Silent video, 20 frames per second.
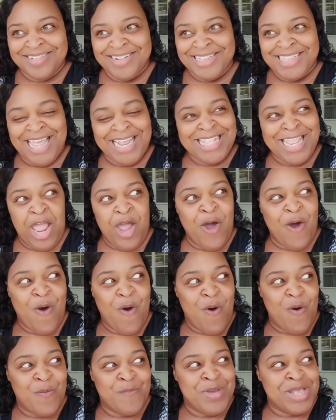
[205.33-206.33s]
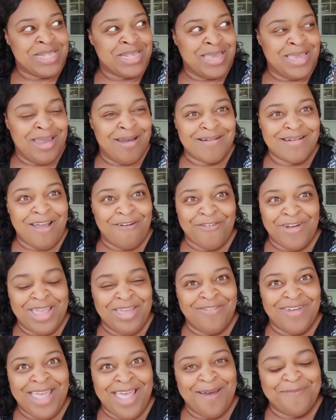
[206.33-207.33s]
Like that whole missing year never
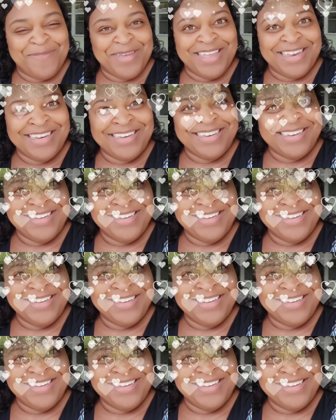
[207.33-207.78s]
even happened.